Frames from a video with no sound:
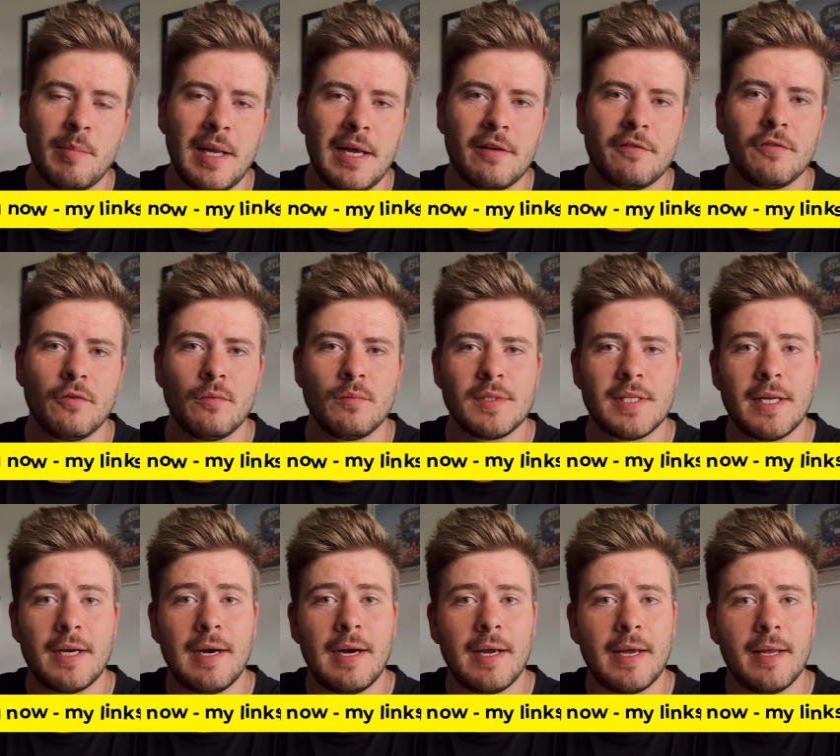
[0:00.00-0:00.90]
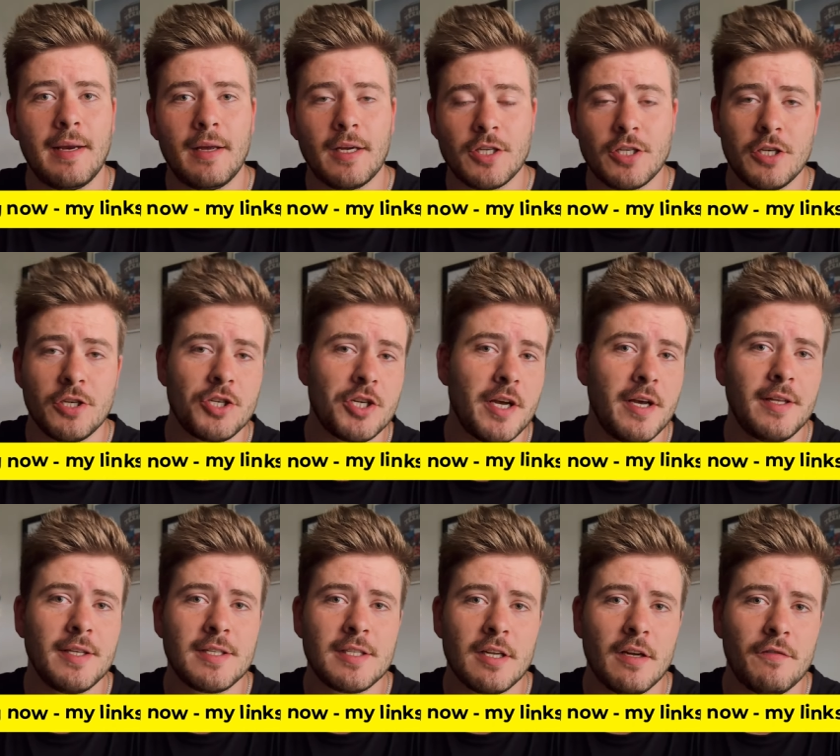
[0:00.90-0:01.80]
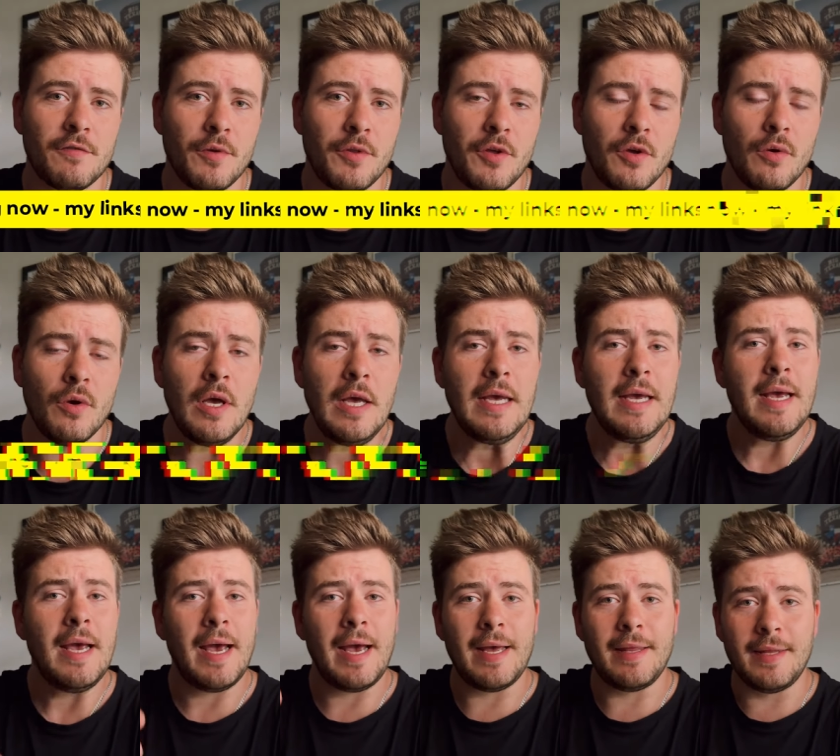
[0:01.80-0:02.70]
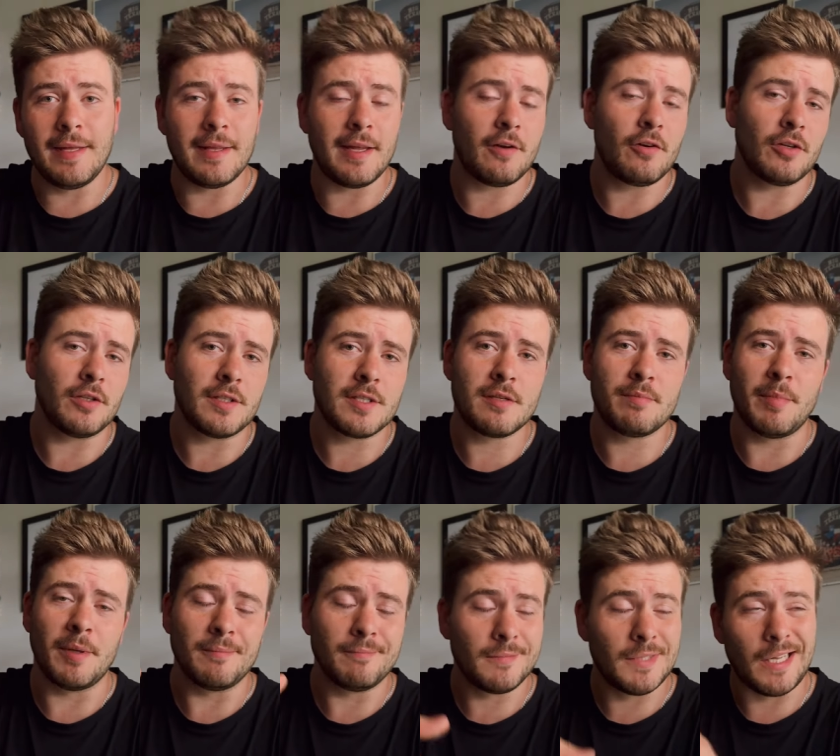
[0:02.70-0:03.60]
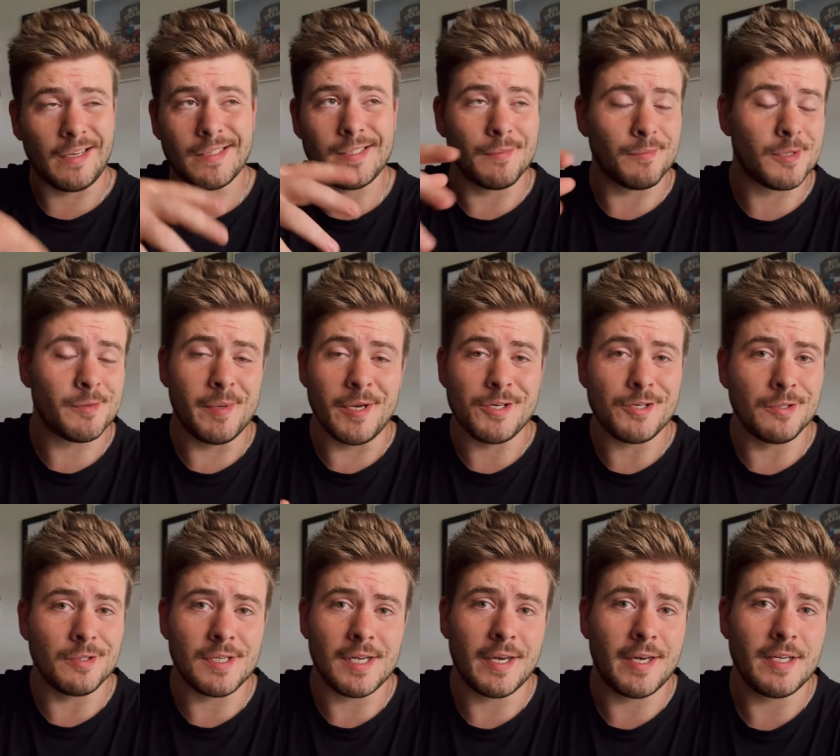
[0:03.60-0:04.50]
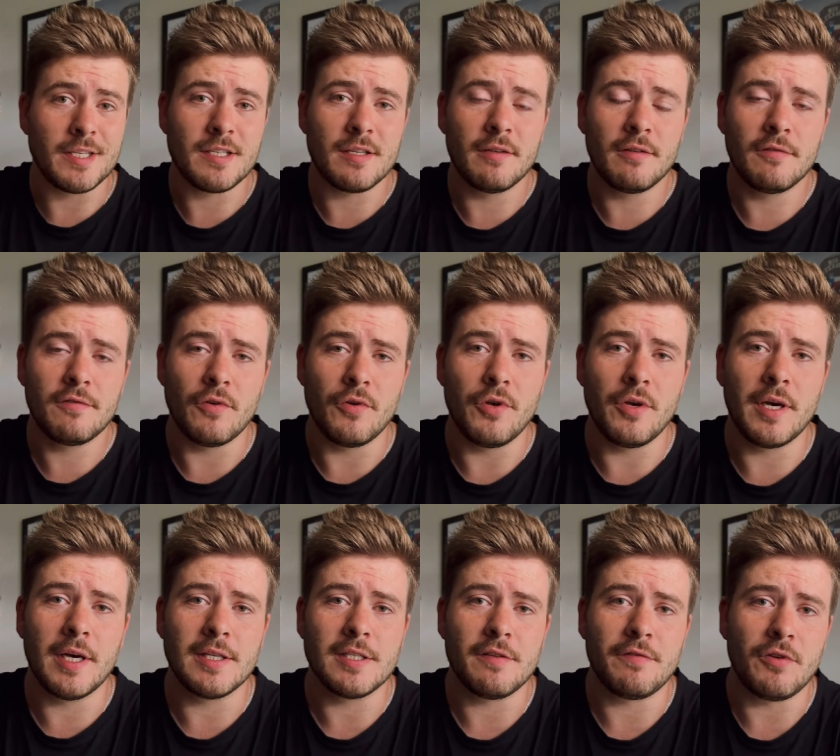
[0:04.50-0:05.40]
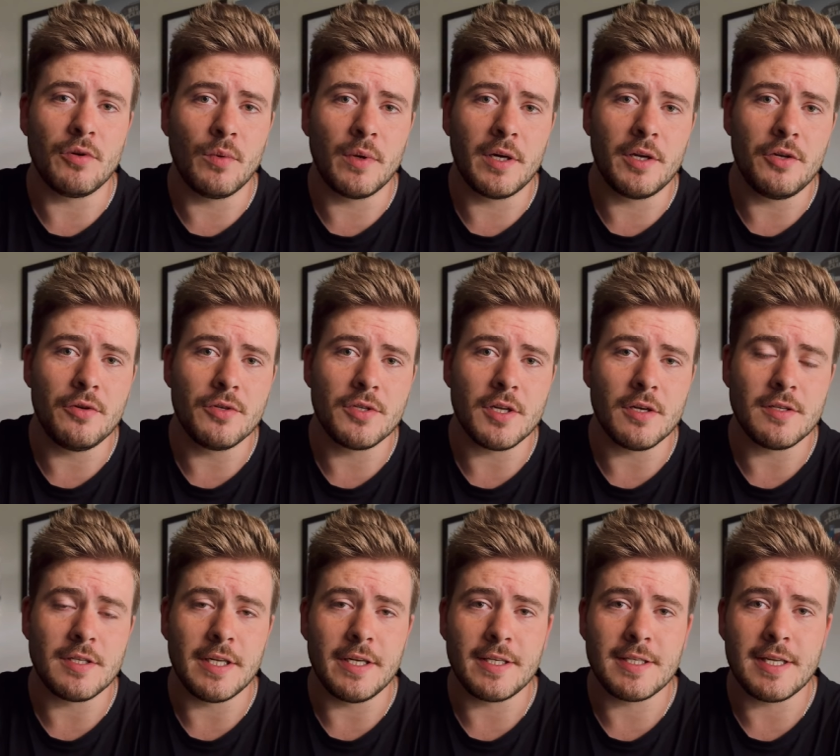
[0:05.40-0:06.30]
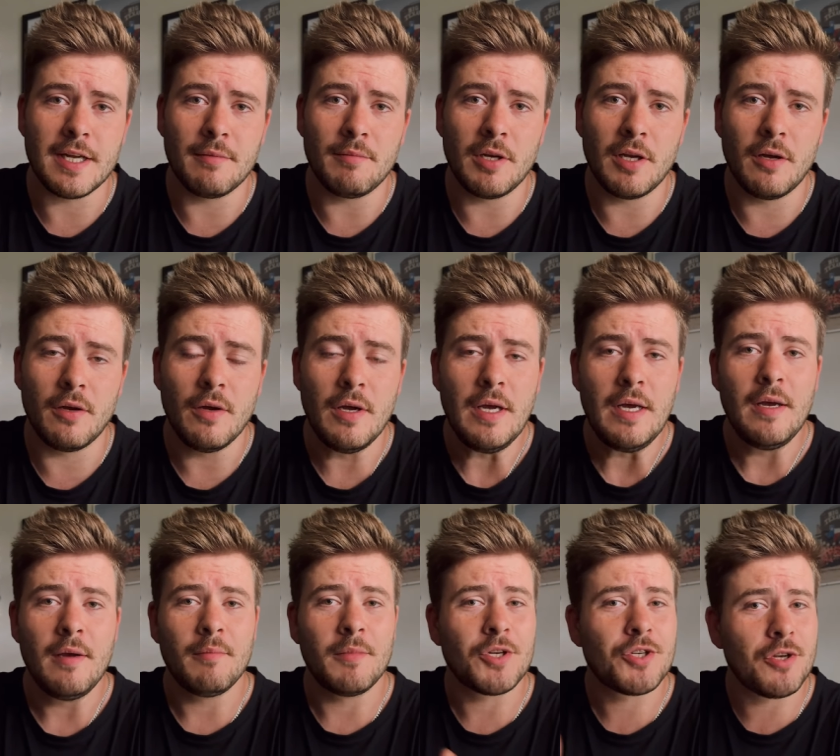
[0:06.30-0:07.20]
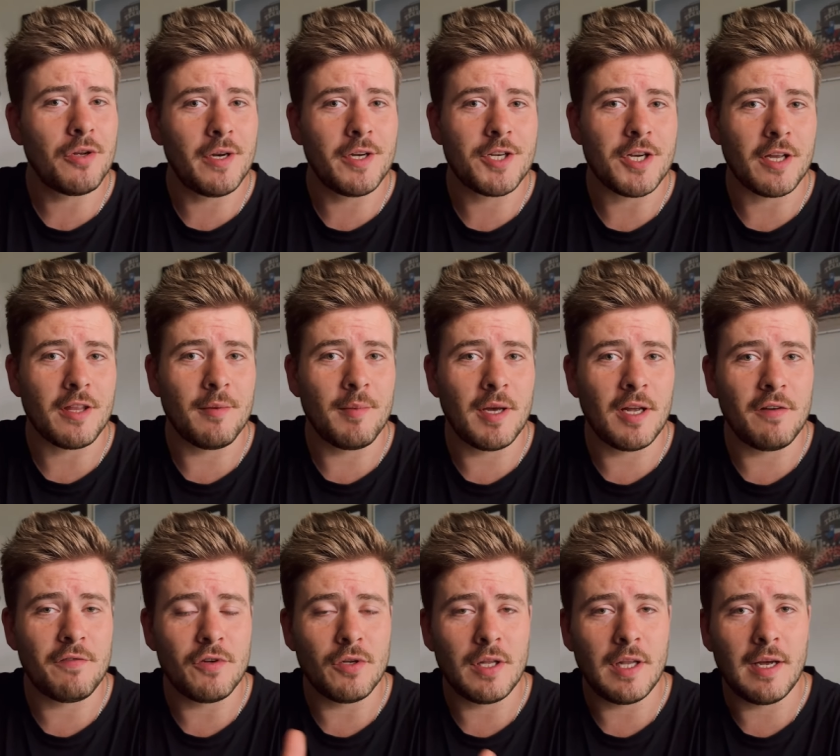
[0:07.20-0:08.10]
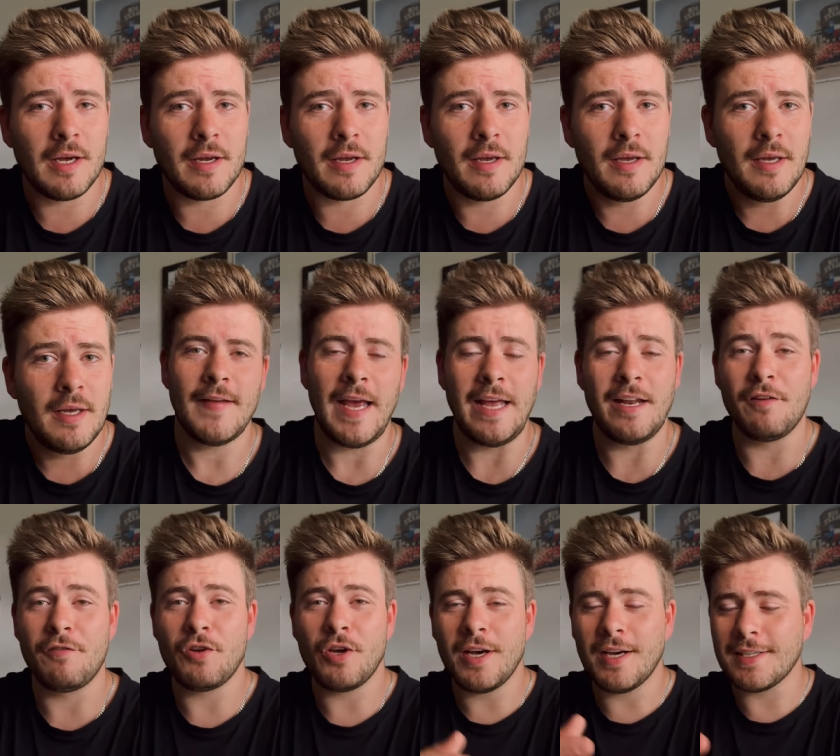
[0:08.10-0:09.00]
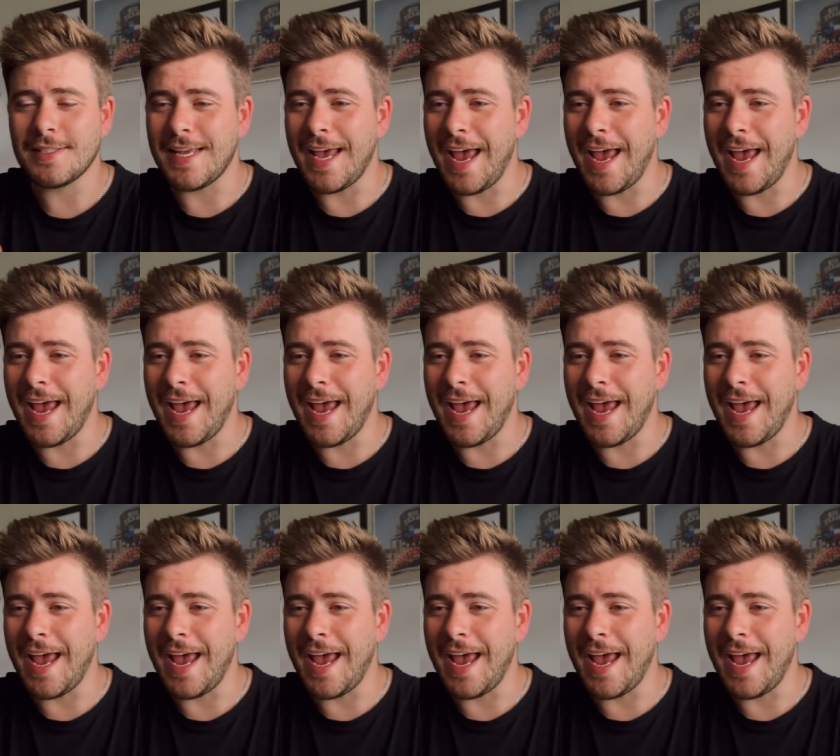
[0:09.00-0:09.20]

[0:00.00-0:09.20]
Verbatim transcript: platforms that I can actually share the stuff with you. And then they've got some, like some specials, I guess, for you guys if you want to use those links down below. Make sure to check them out if you'd like. And if you guys